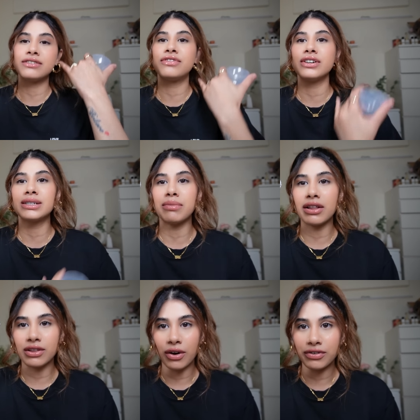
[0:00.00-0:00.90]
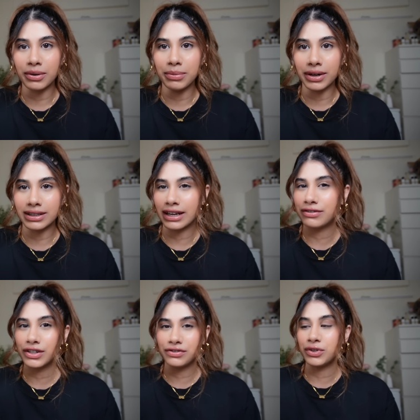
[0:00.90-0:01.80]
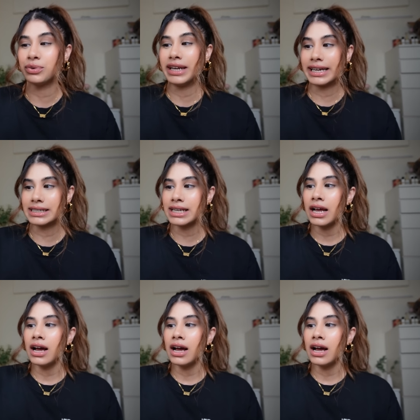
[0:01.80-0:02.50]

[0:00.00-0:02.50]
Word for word: first month of her birth like first few days